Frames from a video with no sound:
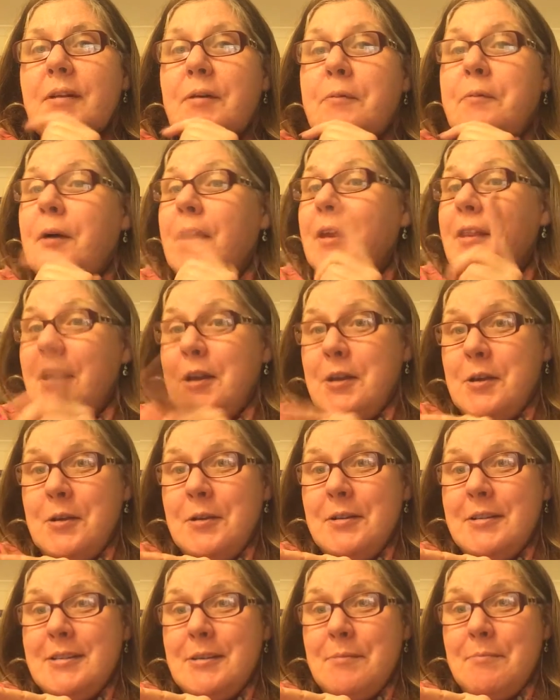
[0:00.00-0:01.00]
Where they
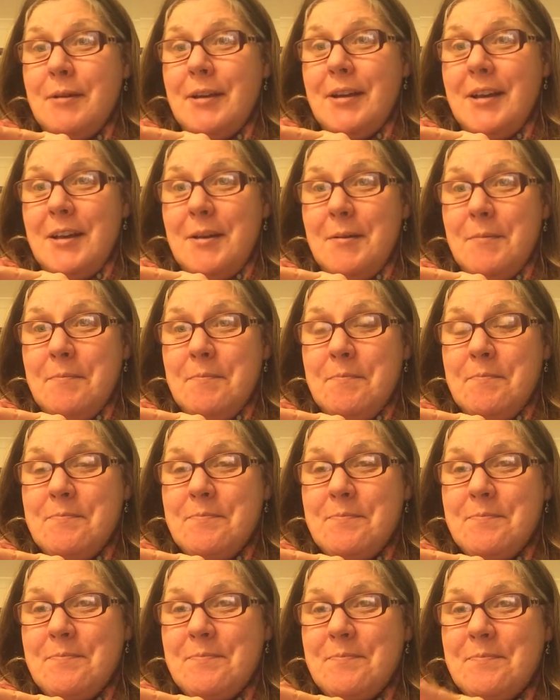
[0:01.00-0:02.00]
used to be,
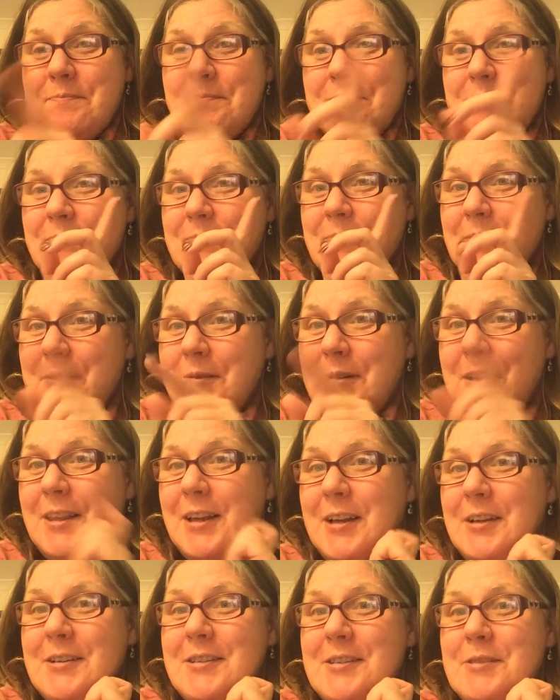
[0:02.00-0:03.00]

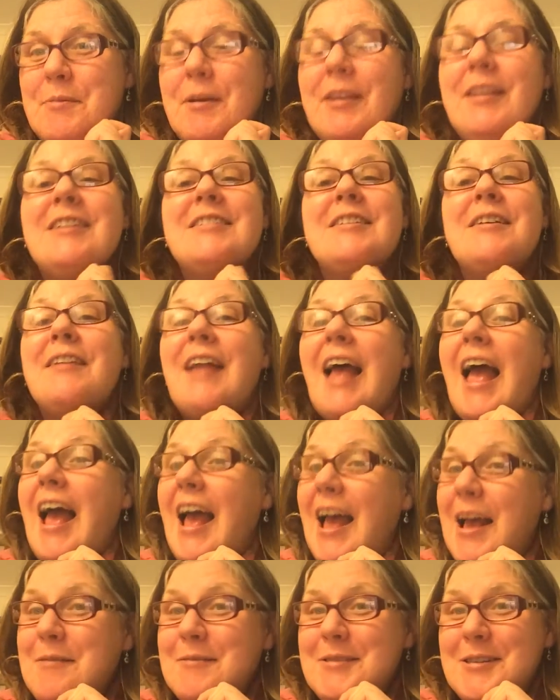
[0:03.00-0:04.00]
there's an
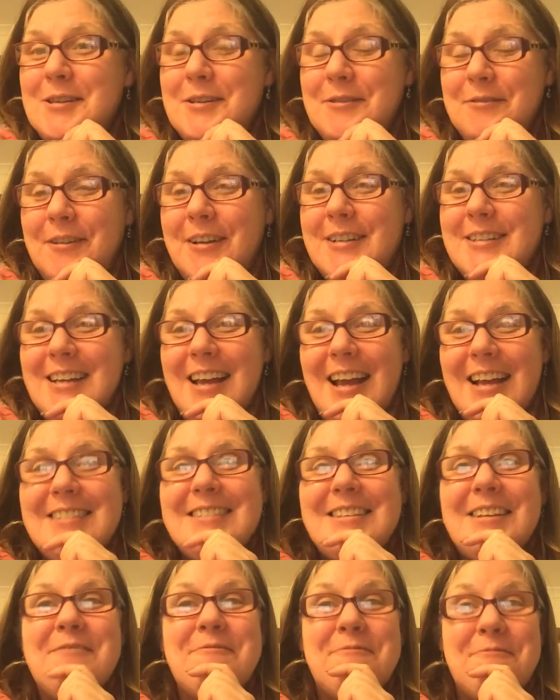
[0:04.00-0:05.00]
absolutely
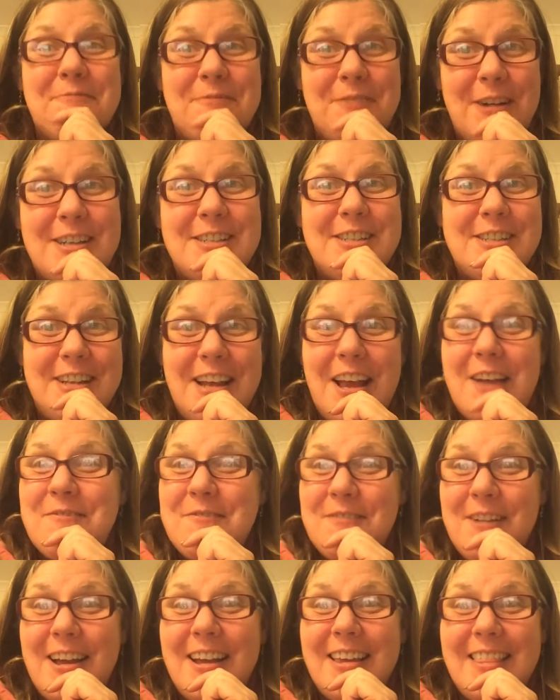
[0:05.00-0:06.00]
fantastic French
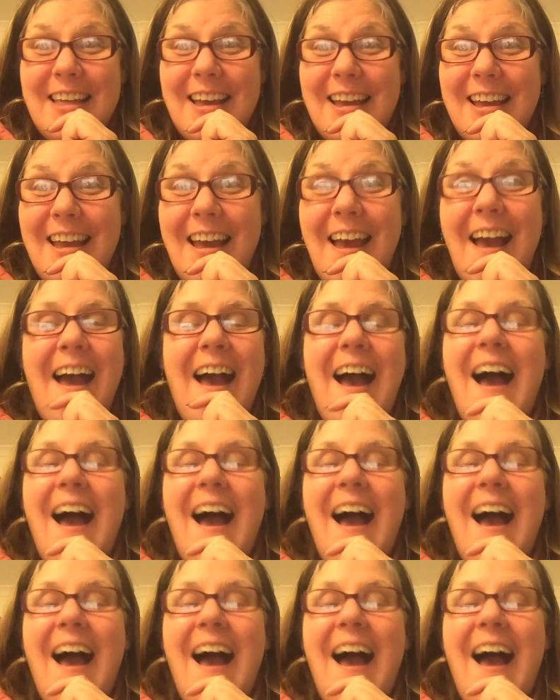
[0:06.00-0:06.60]
cafe there.